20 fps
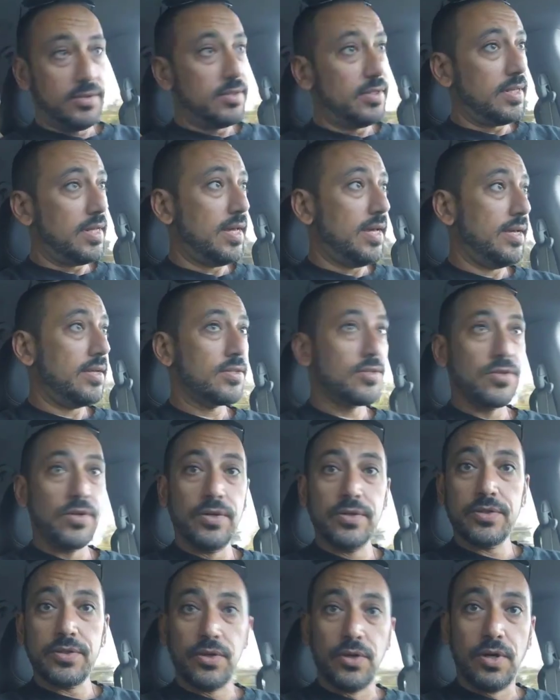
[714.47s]
Today is
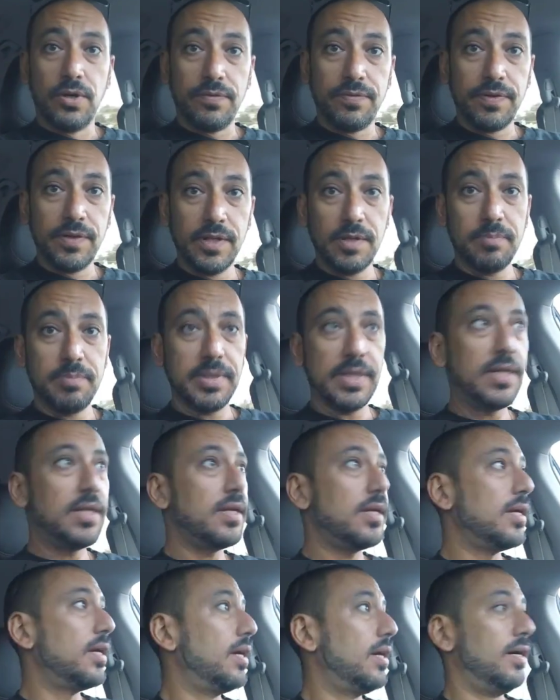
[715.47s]
going to hopefully
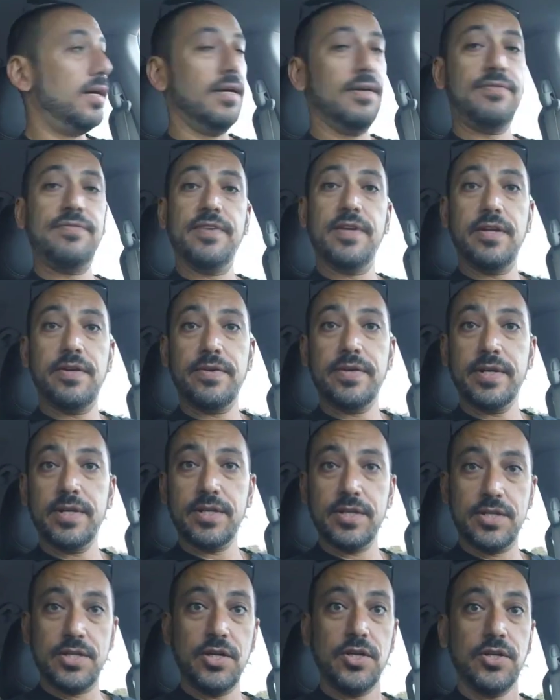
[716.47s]
be a very
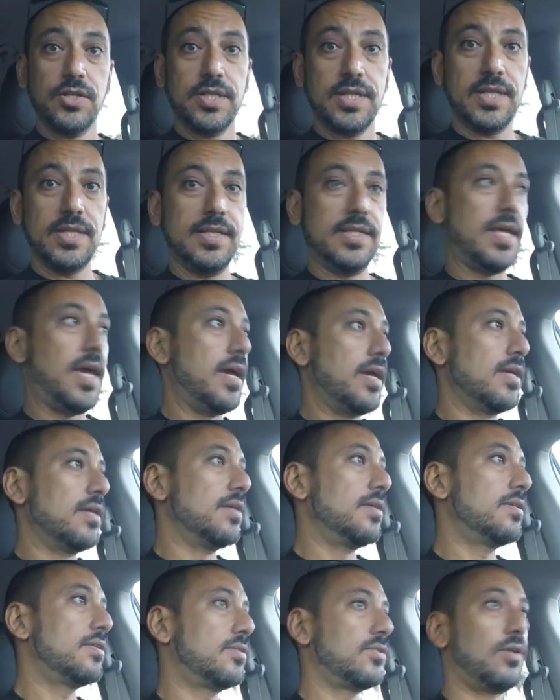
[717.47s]
good day.
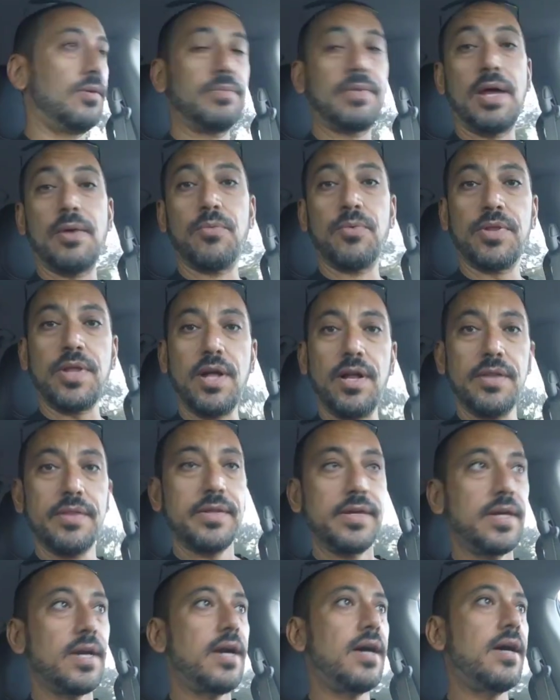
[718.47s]
So I'm done with all the